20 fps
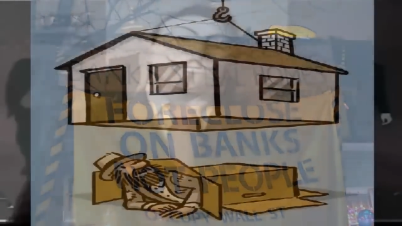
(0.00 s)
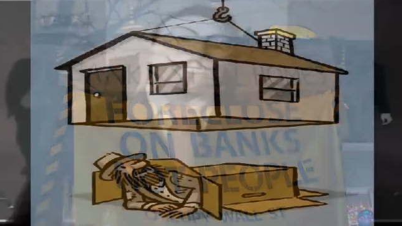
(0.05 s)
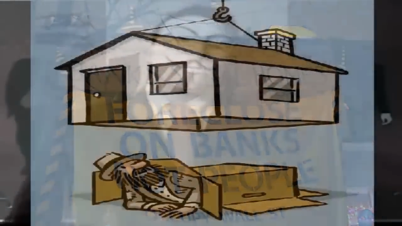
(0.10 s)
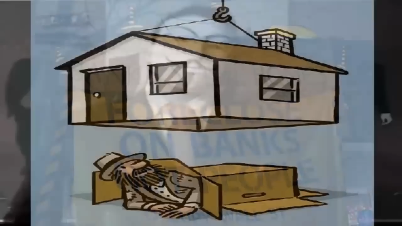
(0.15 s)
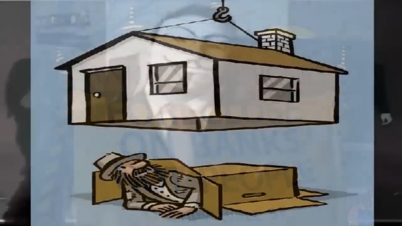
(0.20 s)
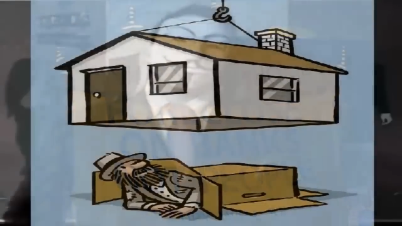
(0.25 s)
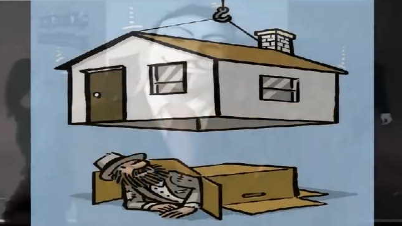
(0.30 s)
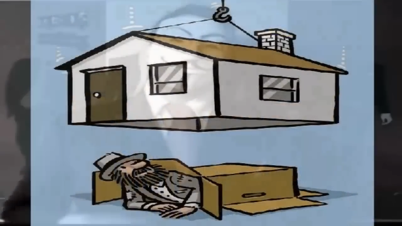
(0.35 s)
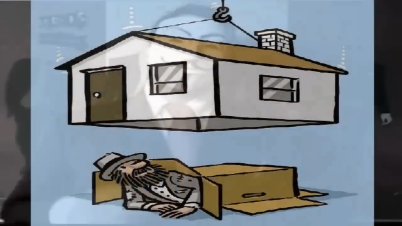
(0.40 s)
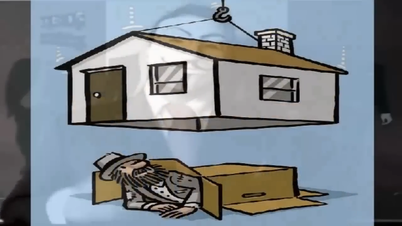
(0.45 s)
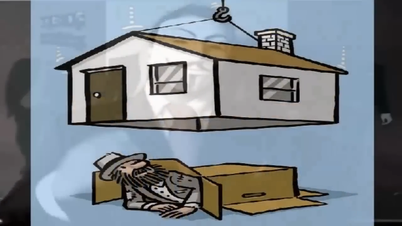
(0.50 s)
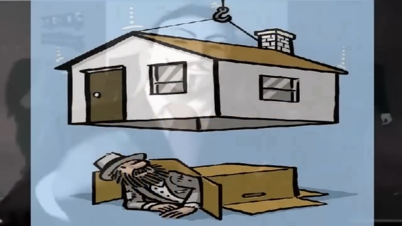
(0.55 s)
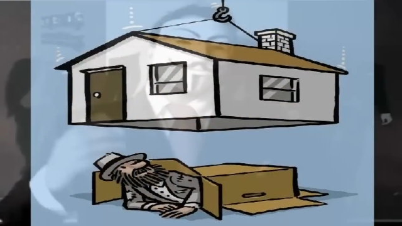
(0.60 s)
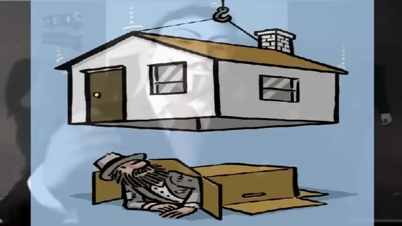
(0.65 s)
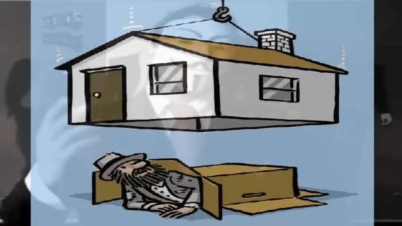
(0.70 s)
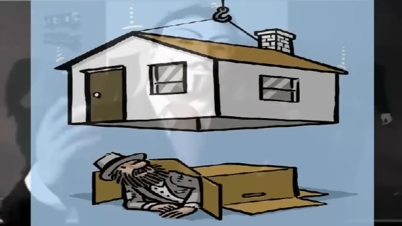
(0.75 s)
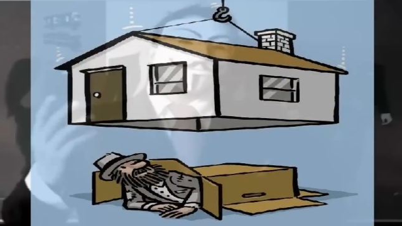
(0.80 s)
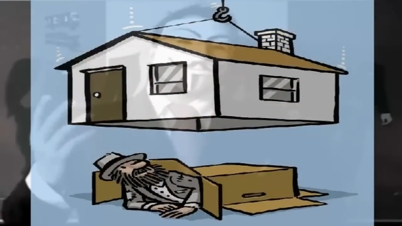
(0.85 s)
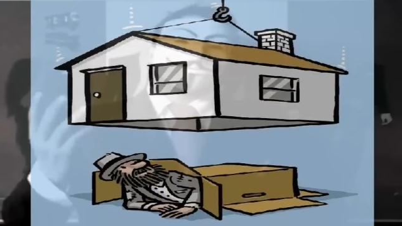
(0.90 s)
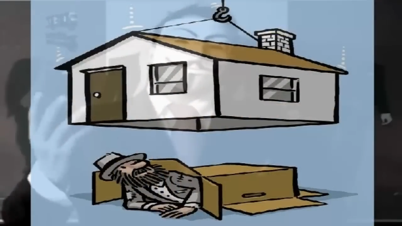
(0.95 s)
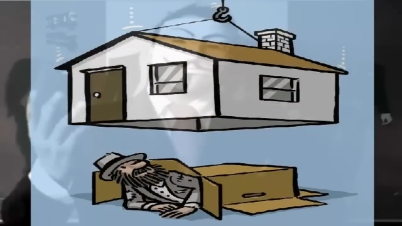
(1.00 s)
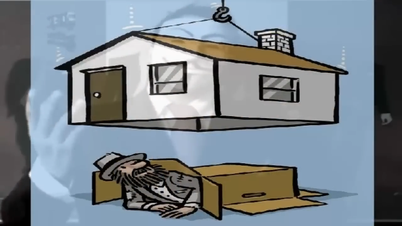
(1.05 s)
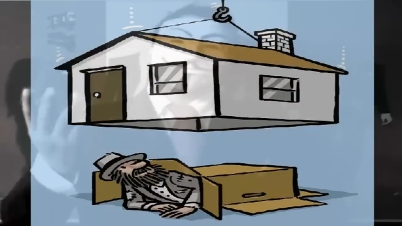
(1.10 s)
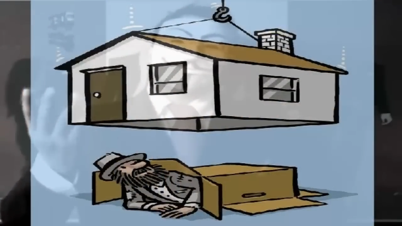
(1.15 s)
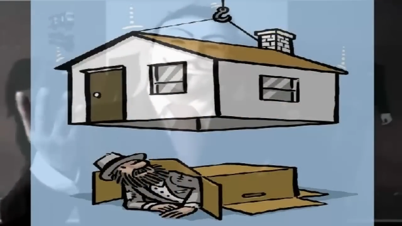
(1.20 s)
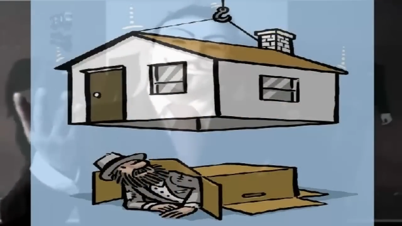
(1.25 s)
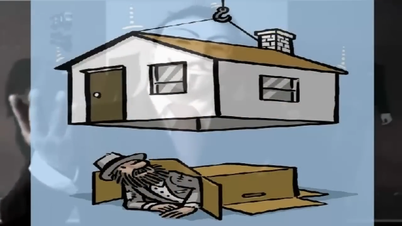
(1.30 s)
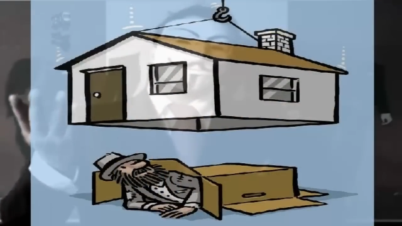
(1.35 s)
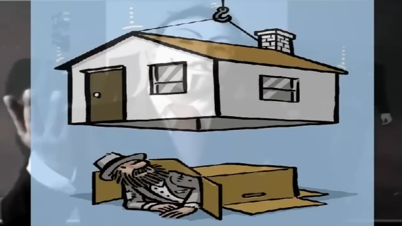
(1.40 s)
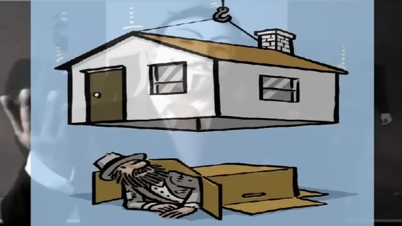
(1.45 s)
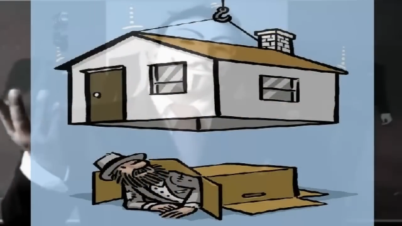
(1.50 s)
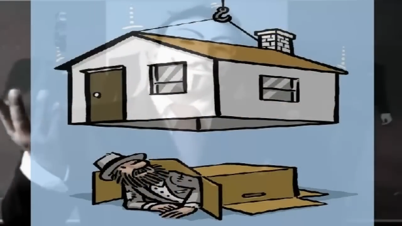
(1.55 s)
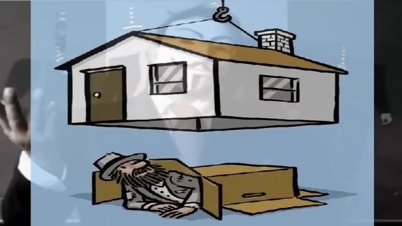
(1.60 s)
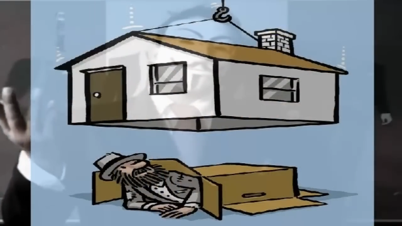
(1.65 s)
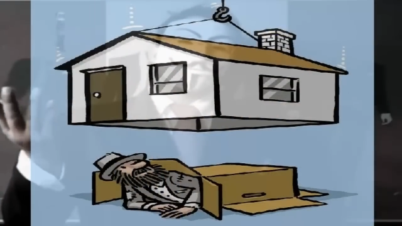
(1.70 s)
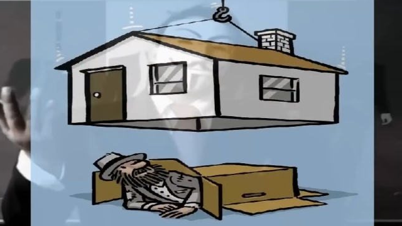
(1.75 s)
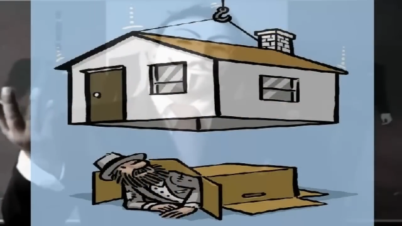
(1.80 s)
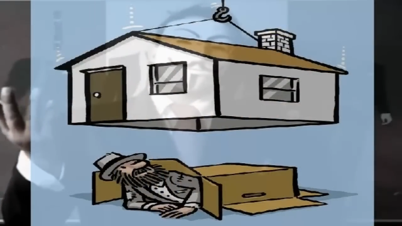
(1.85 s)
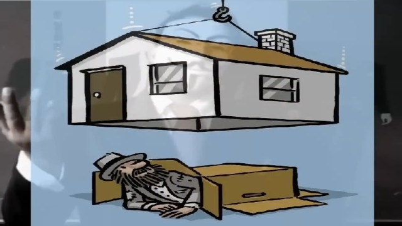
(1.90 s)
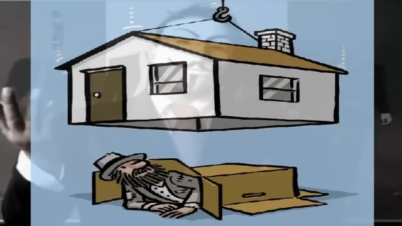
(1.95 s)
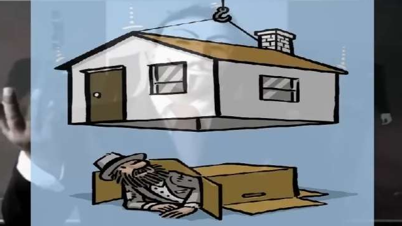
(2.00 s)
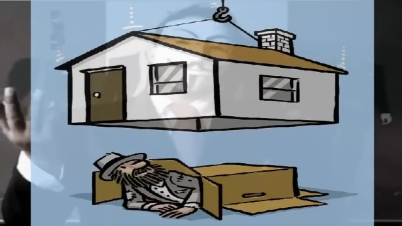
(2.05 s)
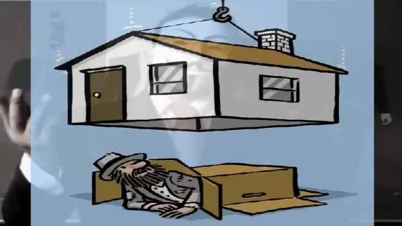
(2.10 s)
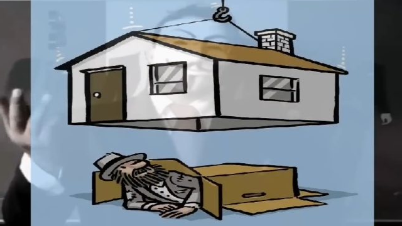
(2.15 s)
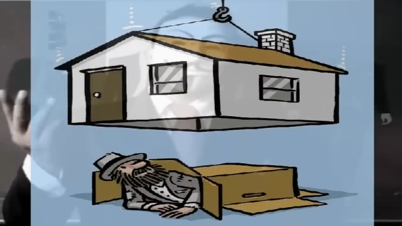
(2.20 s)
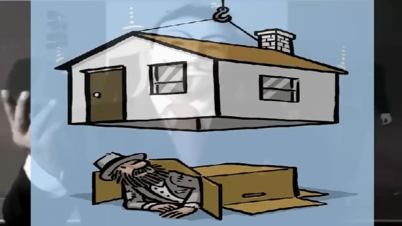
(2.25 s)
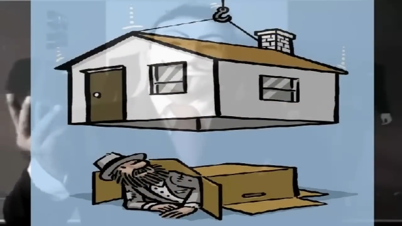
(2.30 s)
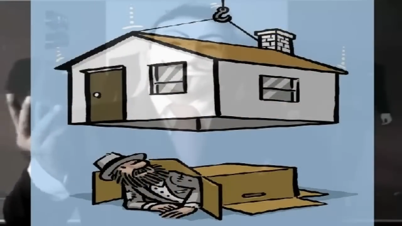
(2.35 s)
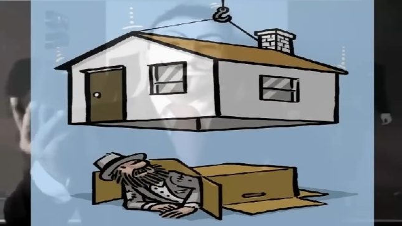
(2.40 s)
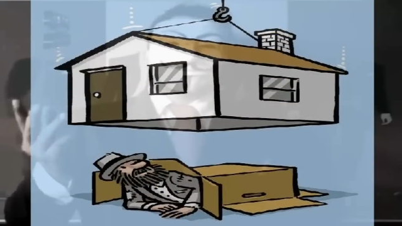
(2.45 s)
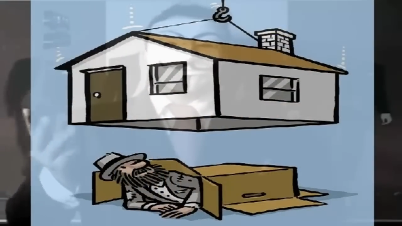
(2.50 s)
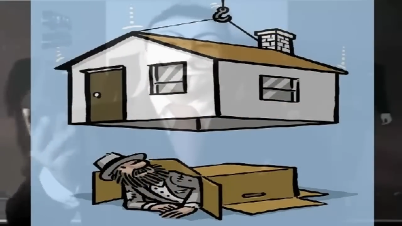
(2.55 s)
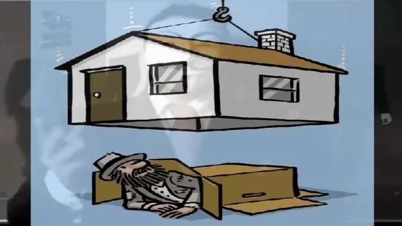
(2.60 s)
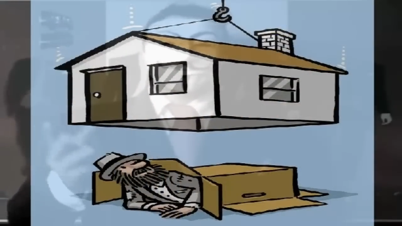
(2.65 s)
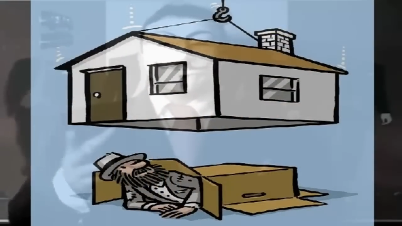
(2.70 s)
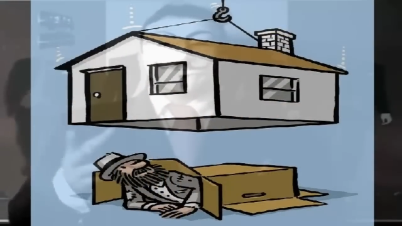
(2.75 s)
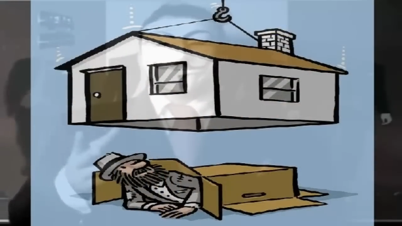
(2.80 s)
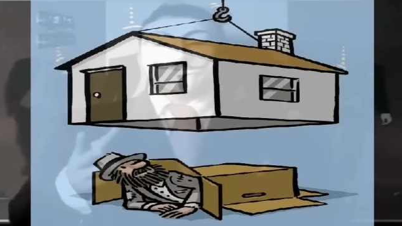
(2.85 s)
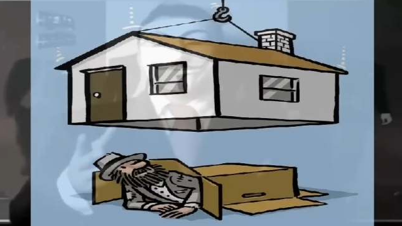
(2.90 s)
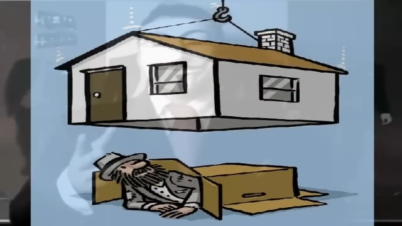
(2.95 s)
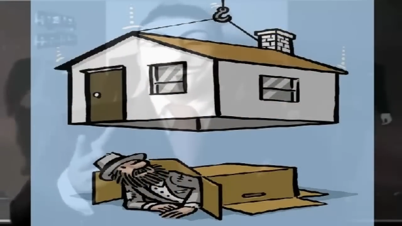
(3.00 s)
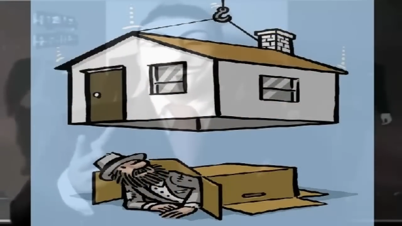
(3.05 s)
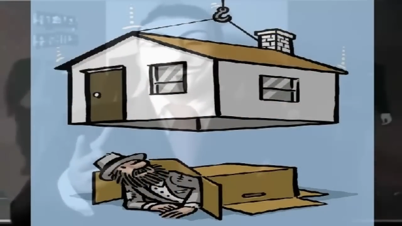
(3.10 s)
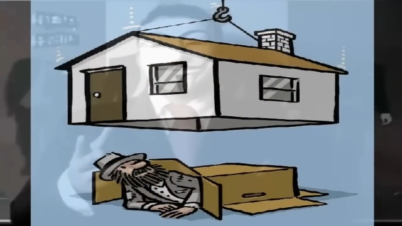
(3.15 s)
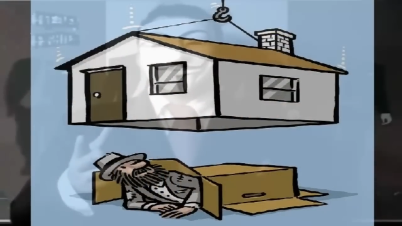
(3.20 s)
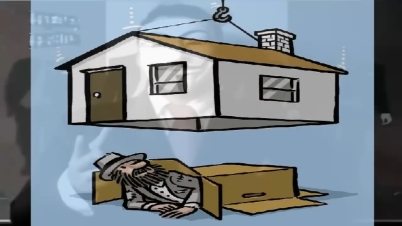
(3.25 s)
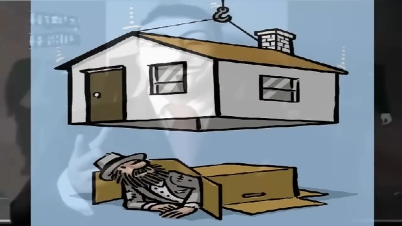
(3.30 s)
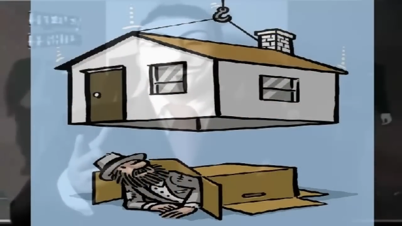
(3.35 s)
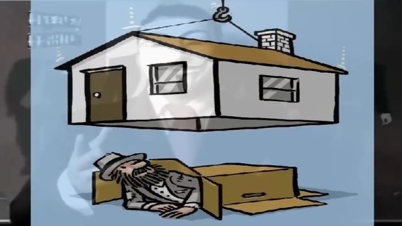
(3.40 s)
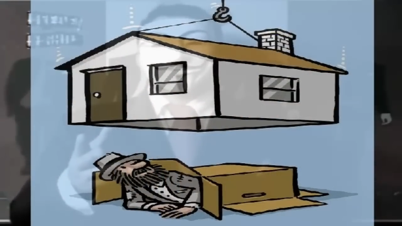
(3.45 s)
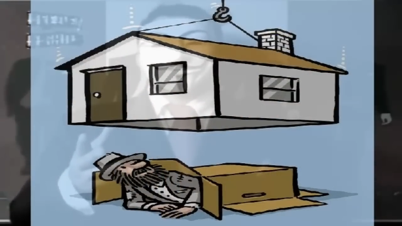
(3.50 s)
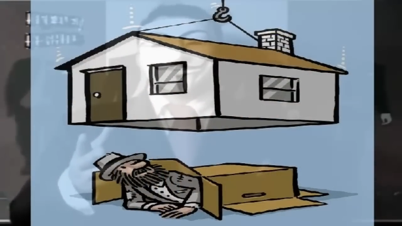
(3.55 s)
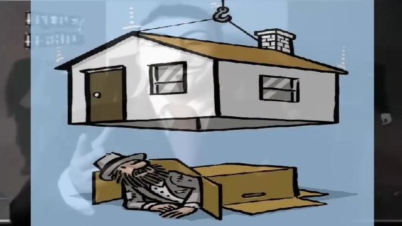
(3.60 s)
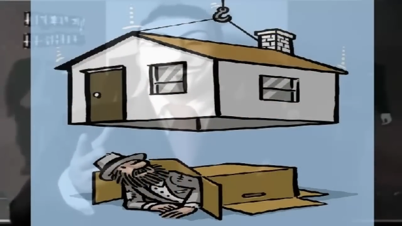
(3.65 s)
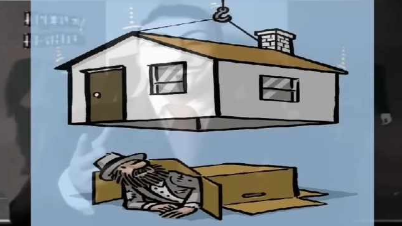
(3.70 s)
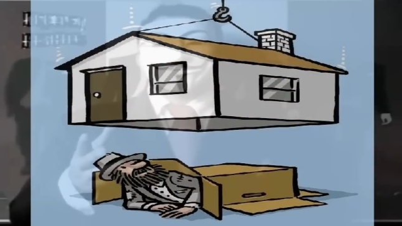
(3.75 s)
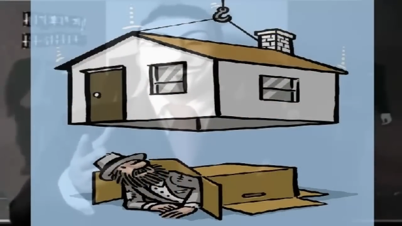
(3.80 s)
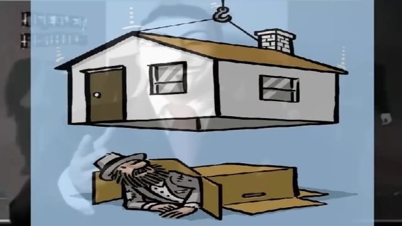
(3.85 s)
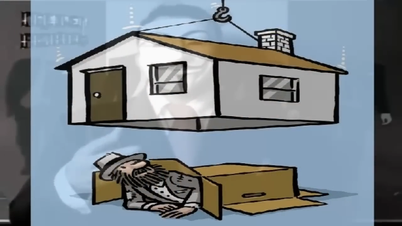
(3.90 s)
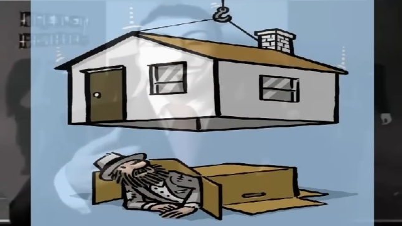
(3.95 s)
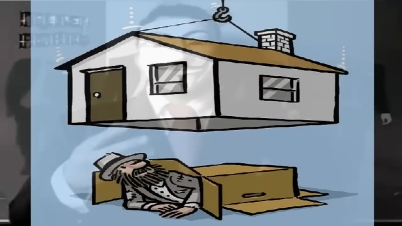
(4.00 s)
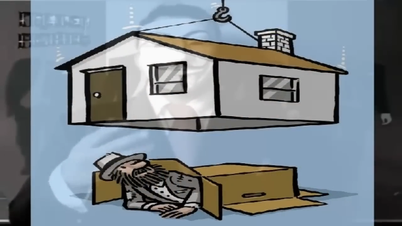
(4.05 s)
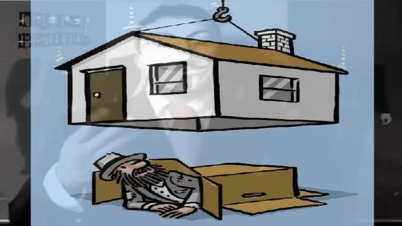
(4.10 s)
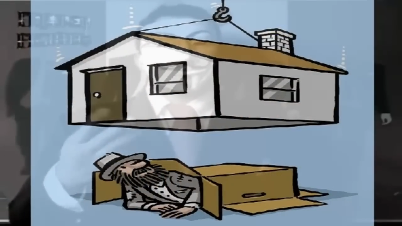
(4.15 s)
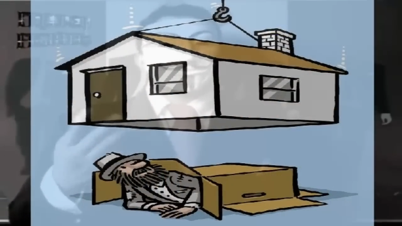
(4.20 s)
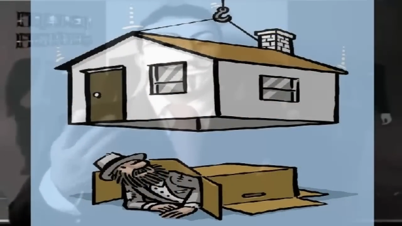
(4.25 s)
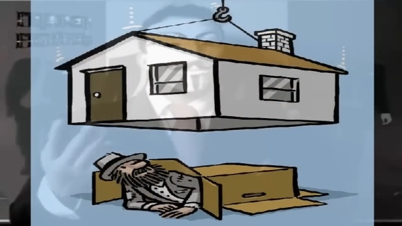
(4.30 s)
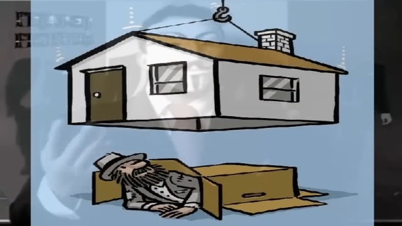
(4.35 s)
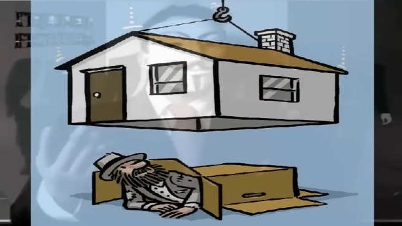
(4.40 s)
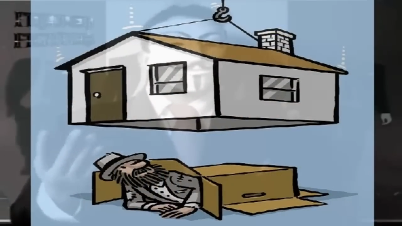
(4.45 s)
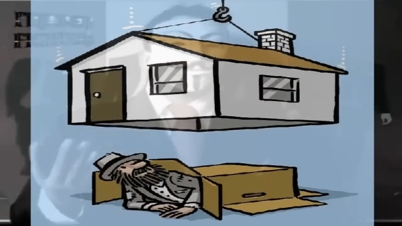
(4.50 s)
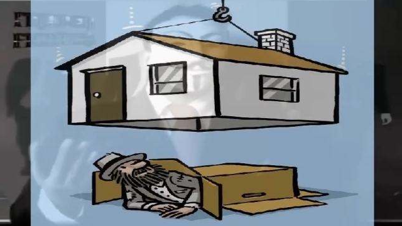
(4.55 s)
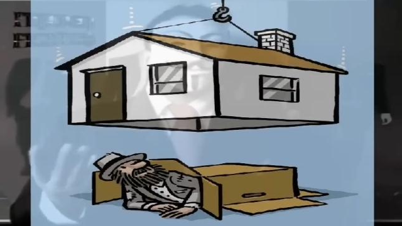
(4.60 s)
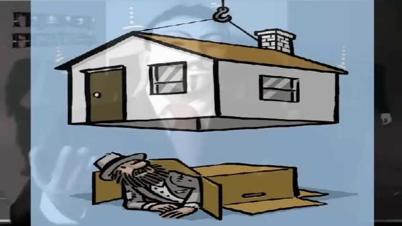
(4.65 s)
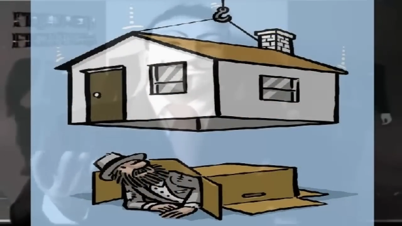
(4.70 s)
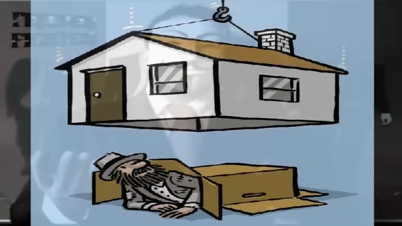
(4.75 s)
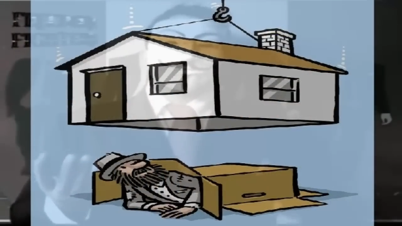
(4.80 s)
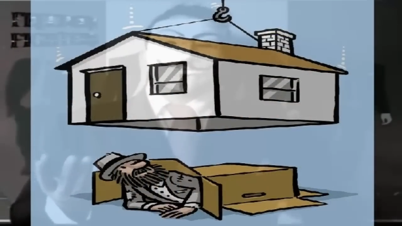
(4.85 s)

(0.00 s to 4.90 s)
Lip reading: [unreadable: no face in view]